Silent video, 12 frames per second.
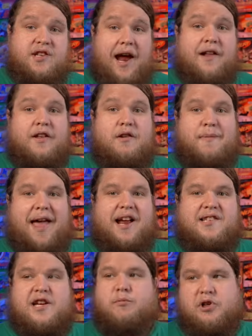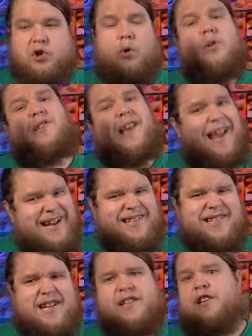Talon magazine, which holds
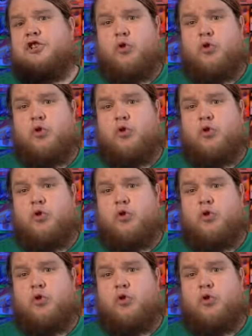18 to